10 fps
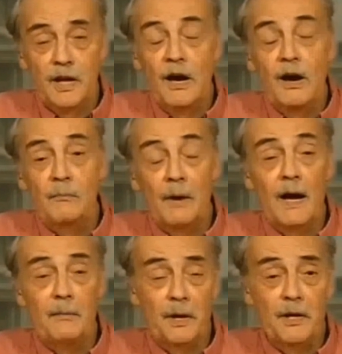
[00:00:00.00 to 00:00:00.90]
They are, in
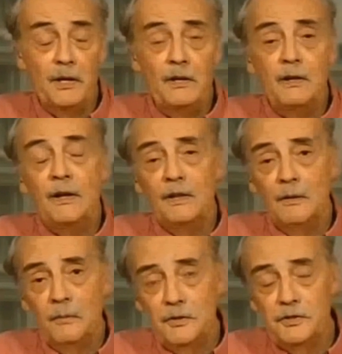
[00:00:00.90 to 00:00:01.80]
my opinion,
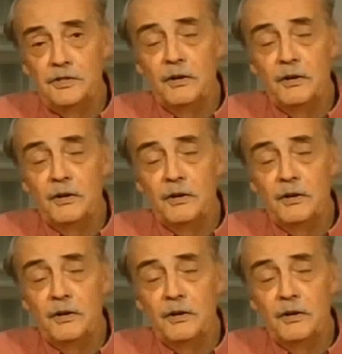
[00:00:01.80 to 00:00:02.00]
the most